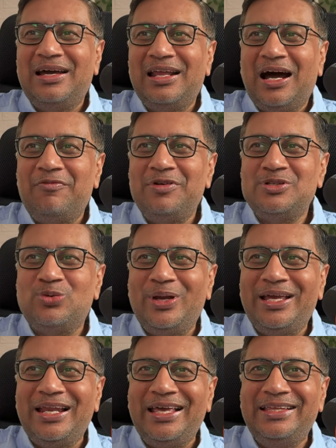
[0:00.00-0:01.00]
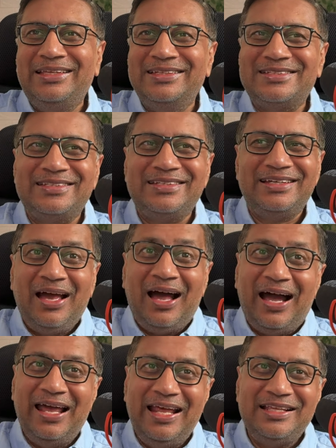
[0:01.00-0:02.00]
Graph is going like this.
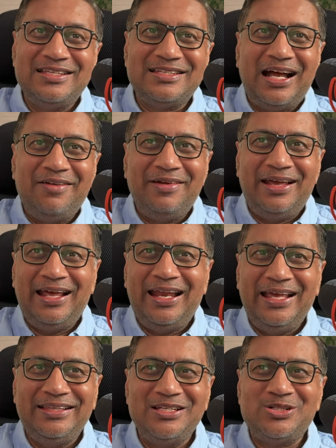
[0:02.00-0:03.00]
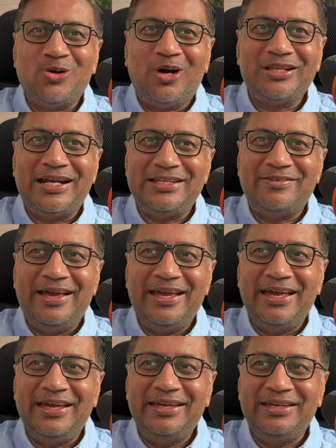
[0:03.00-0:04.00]
I like this graph and I like this stock. That is why
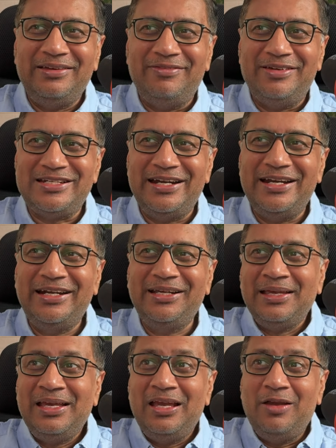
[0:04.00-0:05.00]
I invested in it.